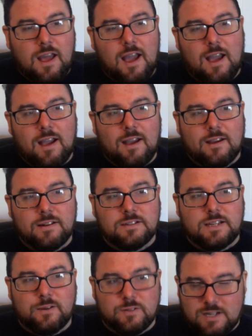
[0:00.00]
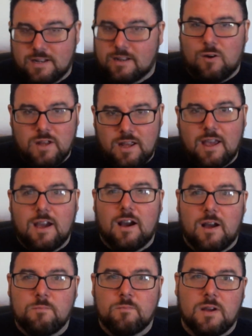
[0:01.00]
and he was like, "Oh yeah, yeah,
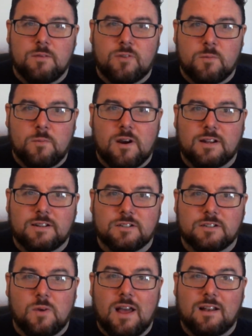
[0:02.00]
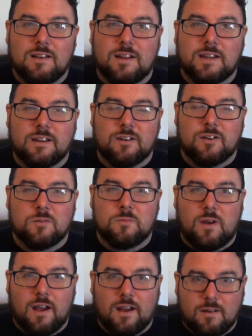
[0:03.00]
I'm from Ireland as well. Like
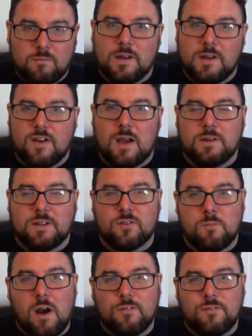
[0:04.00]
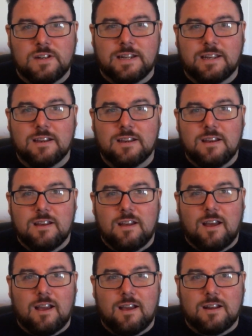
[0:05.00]
my family's from Offaly."
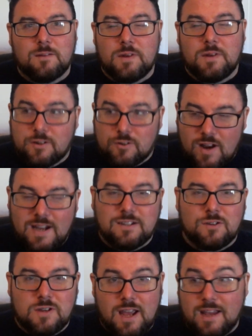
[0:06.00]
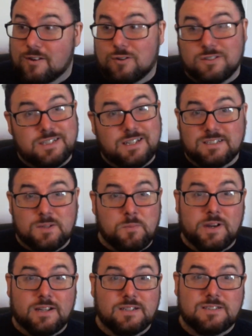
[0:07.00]
And I'm like, great, okay. And of course, he has the
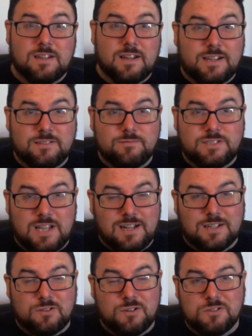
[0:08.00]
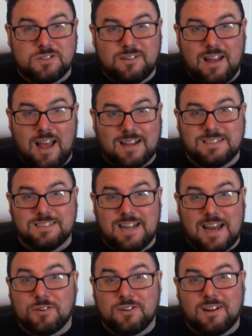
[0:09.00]
biggest like Santa Cruz accent
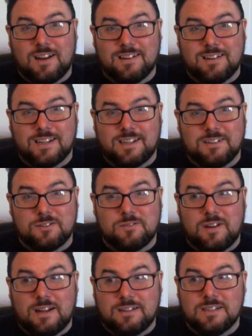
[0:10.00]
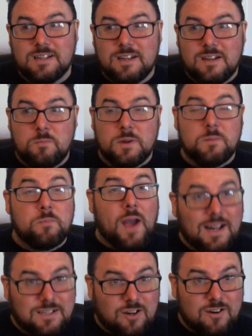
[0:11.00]
ever, and like had been
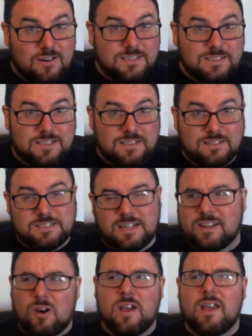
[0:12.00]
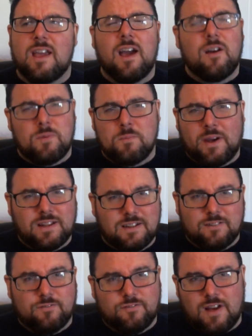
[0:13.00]
back to Ireland, and he's like, oh yeah, yeah, I've been back to
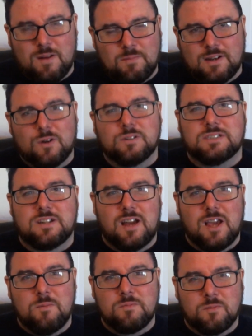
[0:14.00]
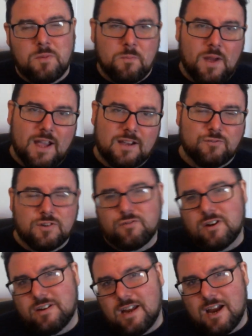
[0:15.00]
the family loads of times. I've been back, I've driven
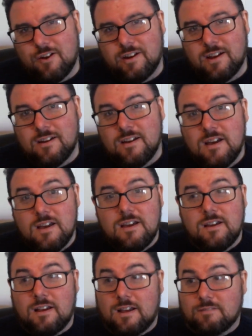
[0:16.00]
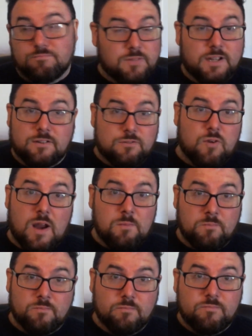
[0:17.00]
around the area, and like great
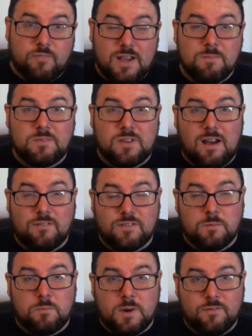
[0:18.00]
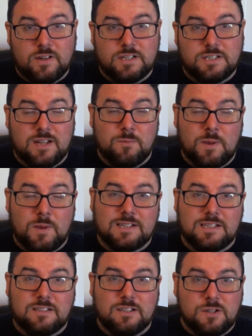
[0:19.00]
for him to have the privilege and the
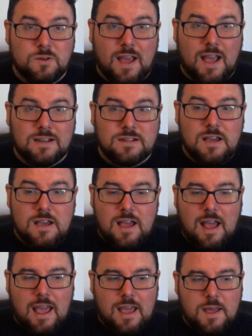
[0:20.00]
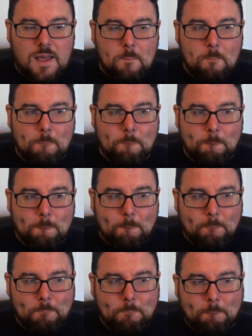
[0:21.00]
ability to do that. Um,
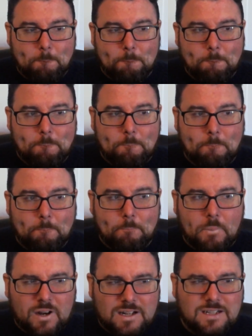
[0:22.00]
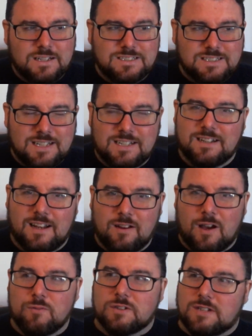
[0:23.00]
but I still
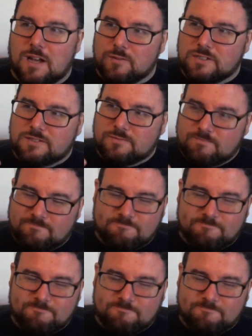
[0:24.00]
I was